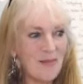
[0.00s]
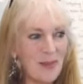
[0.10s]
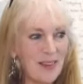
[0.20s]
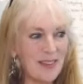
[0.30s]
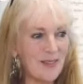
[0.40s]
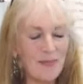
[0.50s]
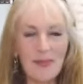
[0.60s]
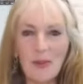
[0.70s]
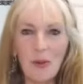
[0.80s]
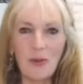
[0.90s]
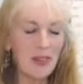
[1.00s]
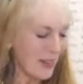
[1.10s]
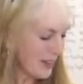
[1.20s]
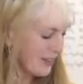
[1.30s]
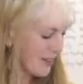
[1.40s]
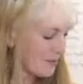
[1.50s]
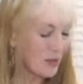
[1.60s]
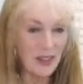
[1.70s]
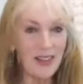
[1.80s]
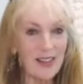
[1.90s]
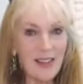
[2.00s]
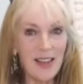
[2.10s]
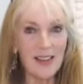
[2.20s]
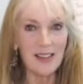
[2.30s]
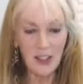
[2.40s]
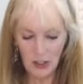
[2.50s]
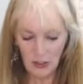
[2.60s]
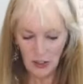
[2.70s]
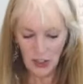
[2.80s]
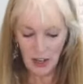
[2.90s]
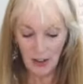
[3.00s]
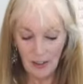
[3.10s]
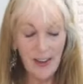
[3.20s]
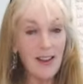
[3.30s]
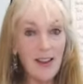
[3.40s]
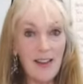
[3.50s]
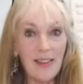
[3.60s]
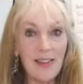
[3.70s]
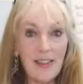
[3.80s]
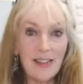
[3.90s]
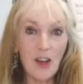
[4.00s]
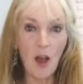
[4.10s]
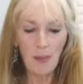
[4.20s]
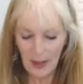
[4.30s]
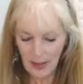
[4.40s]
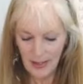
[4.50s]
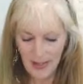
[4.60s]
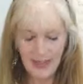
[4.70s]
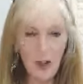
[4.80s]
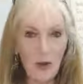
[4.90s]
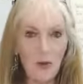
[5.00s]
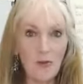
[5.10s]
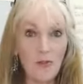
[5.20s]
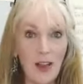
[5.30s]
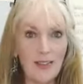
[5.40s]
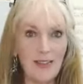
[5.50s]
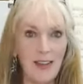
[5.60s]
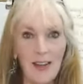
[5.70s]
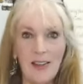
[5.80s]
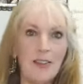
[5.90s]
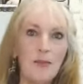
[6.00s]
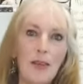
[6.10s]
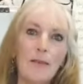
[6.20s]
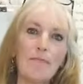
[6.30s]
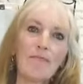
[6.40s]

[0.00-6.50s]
but we're really, I'm really excited to share this topic because it's so fascinating to me.